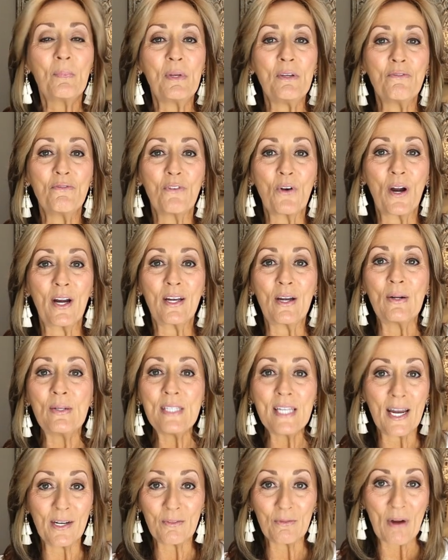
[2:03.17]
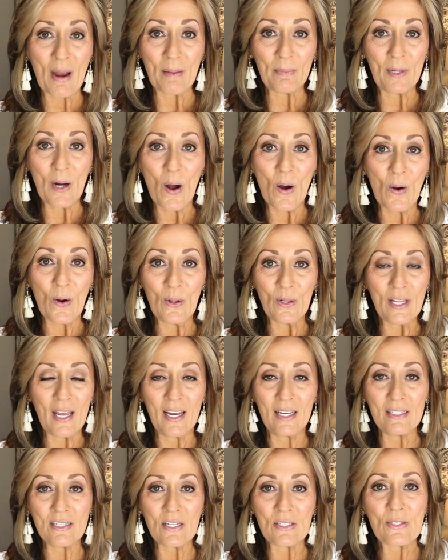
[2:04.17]
before I go down a rabbit hole
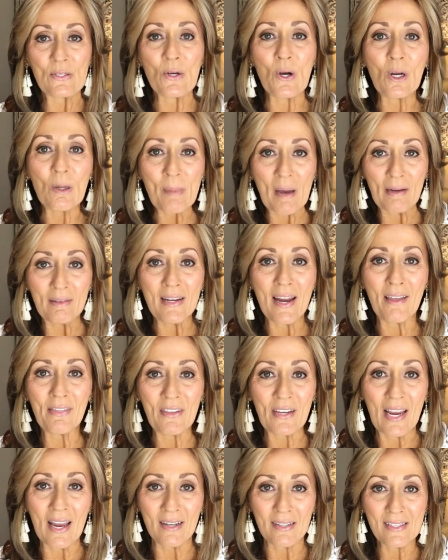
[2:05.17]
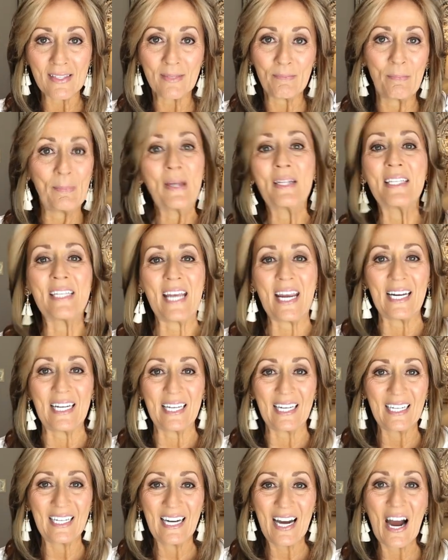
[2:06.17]
and just talk about nothing else but
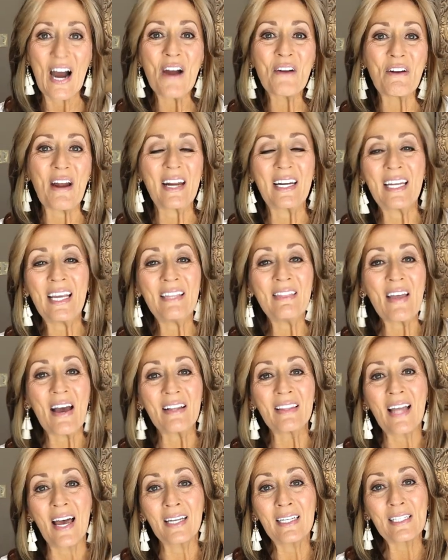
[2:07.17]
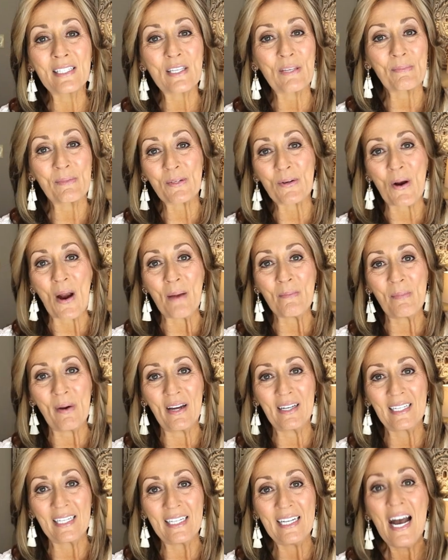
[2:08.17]
dating. All right, hit that like and subscribe
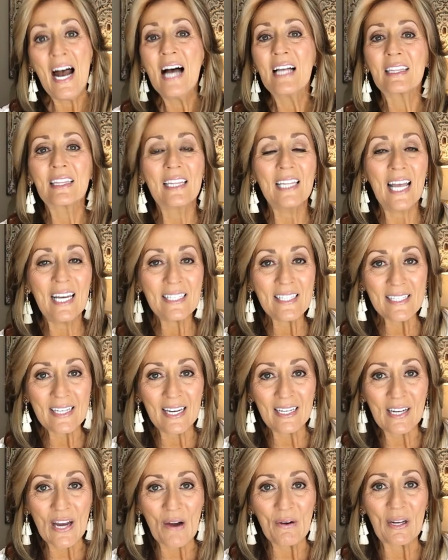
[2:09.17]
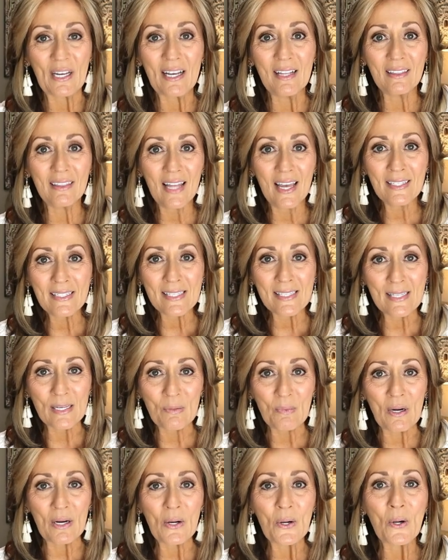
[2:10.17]
button. Let's get going. Let's
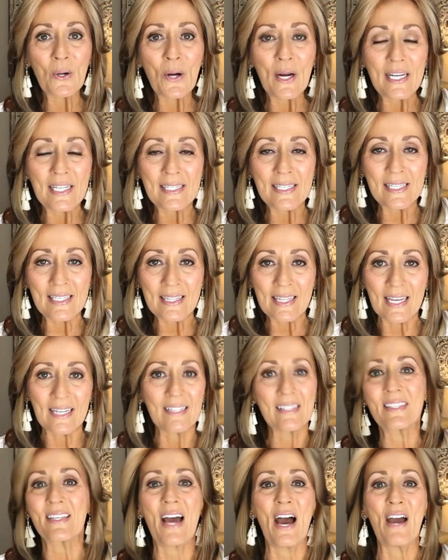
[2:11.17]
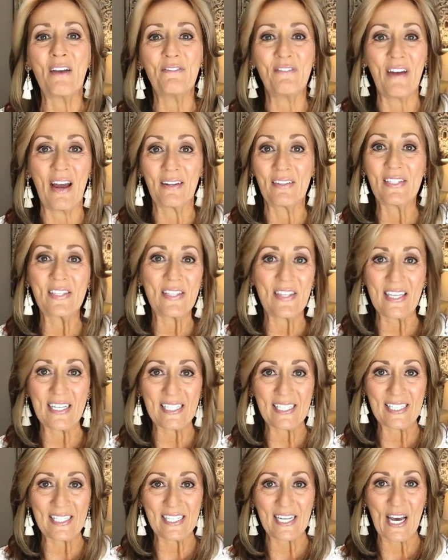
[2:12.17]
see what crazy things I found
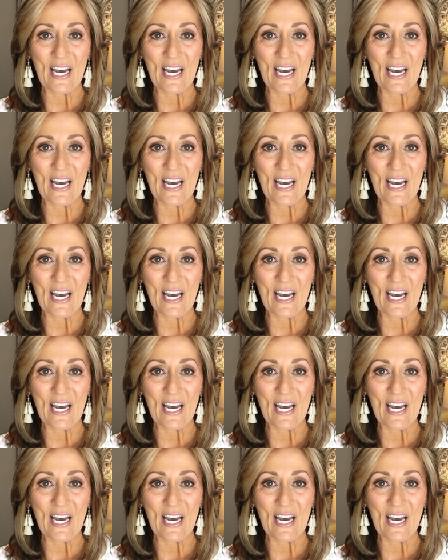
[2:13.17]
this